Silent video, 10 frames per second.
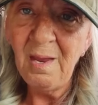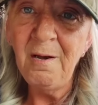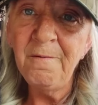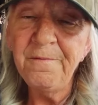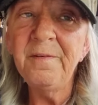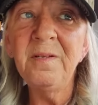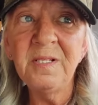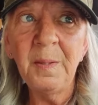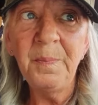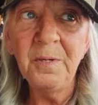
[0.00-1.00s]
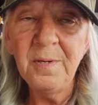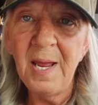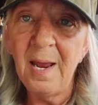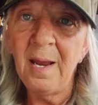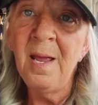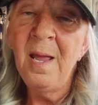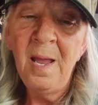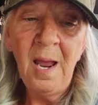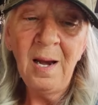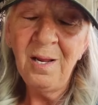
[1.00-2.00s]
And it fills up your day.
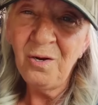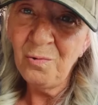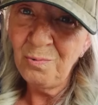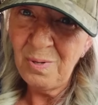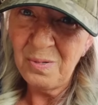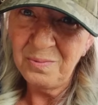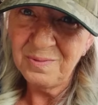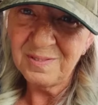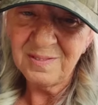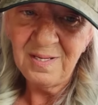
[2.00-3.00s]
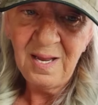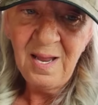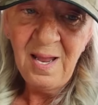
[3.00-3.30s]
And it grows.